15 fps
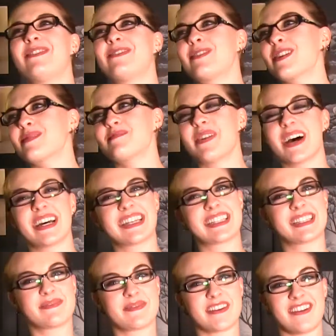Or
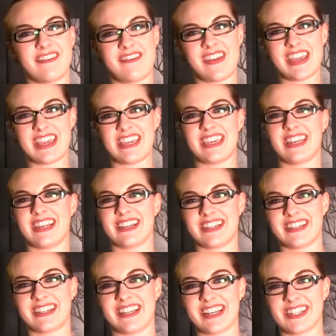possibly if he can get a
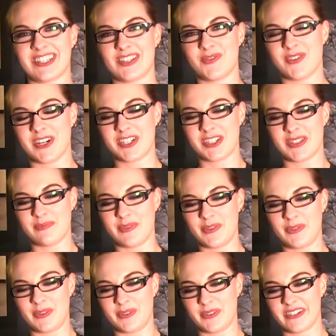good connection, watch some
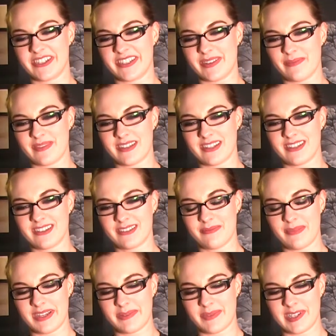Hulu or something.
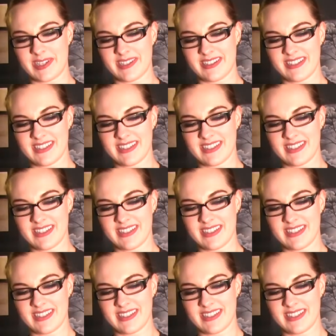Maybe